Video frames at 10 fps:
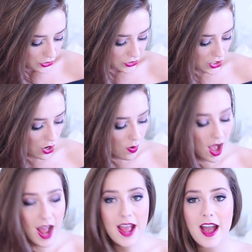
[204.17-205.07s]
So
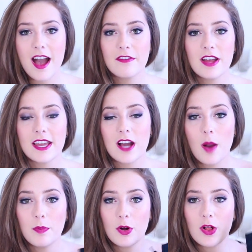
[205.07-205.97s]
I have a
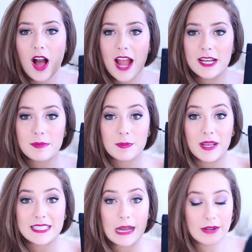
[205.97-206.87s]
couple items
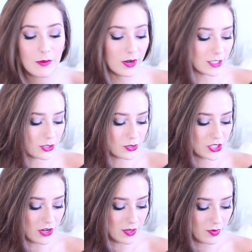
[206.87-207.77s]
picked out and I wanted to
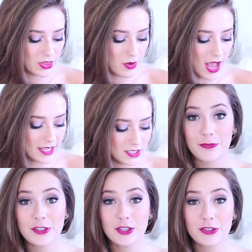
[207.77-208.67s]
share them with you guys.
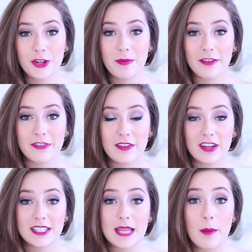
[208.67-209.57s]
So first I'll show you my
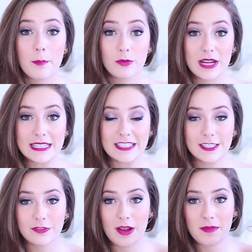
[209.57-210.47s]
favorite
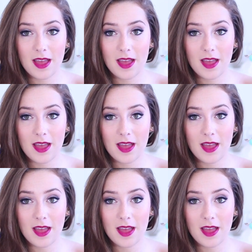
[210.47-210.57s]
bracelets from